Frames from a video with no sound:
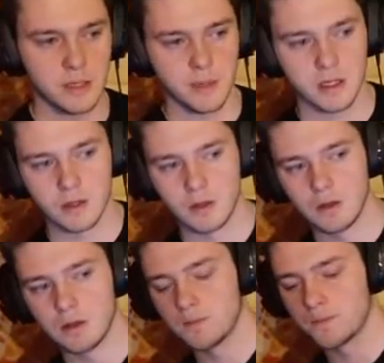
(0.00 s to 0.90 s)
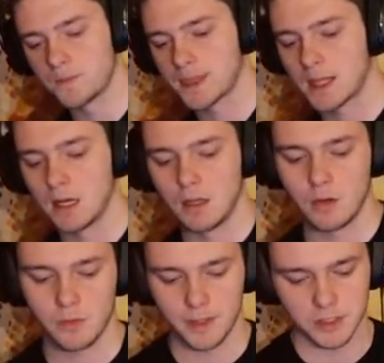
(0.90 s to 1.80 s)
my golem along
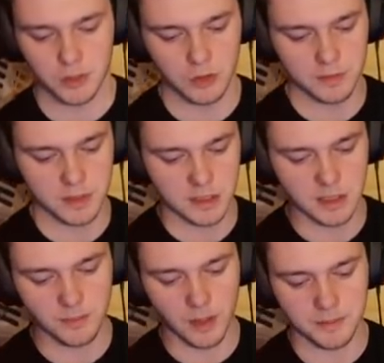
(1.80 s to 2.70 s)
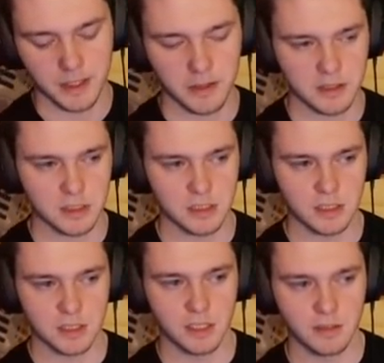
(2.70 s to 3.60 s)
with my troops because then the bomb tower gets just a
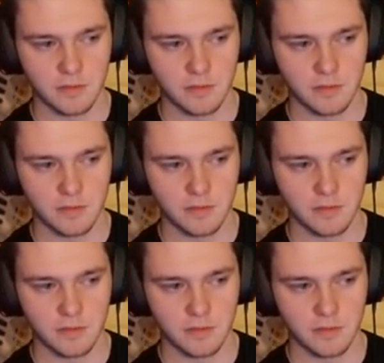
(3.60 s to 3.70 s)
ton